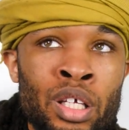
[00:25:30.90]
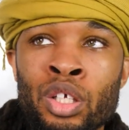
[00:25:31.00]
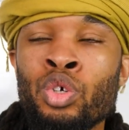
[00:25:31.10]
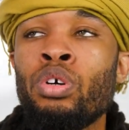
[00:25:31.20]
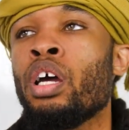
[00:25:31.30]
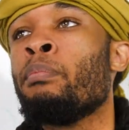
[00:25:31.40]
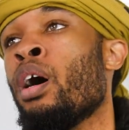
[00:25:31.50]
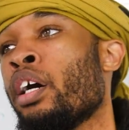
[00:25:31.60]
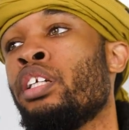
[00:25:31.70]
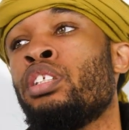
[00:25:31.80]
you can
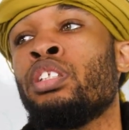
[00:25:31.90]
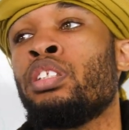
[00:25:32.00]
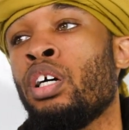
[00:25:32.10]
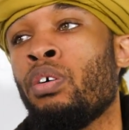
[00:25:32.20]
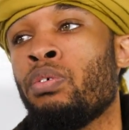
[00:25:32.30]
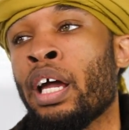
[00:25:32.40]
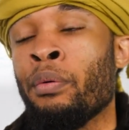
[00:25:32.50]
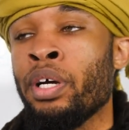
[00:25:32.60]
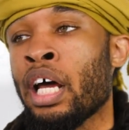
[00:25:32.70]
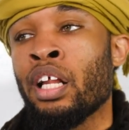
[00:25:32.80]
market yourself,
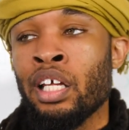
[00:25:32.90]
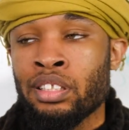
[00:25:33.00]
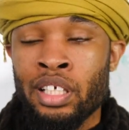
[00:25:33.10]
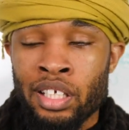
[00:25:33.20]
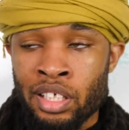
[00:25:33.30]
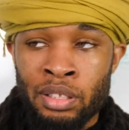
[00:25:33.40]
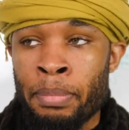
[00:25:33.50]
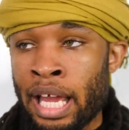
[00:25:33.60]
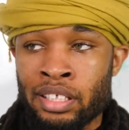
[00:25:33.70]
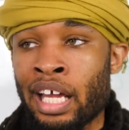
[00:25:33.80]
and let's take this
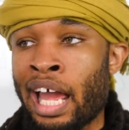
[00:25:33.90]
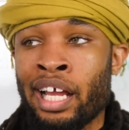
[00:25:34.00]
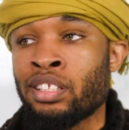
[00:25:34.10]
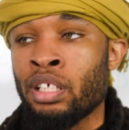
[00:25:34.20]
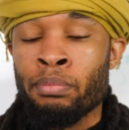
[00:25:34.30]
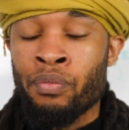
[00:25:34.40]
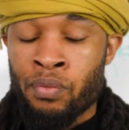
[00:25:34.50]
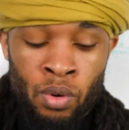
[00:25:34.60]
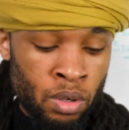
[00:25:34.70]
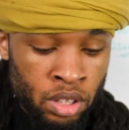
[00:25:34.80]
back to actually
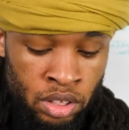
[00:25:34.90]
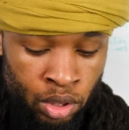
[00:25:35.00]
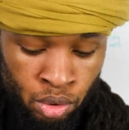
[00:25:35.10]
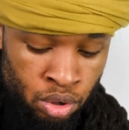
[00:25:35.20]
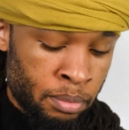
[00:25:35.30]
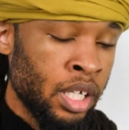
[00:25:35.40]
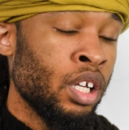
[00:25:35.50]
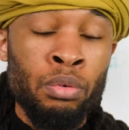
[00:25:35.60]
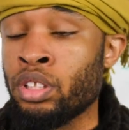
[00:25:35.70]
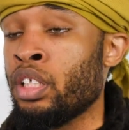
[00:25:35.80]
before social
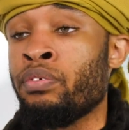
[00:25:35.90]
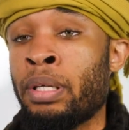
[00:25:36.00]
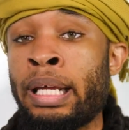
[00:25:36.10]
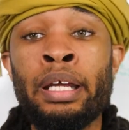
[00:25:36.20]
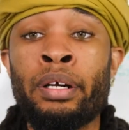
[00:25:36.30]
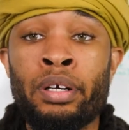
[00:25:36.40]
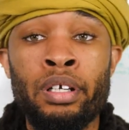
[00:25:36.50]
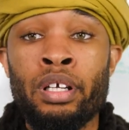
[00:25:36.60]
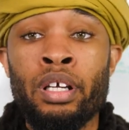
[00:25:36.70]
media was even here.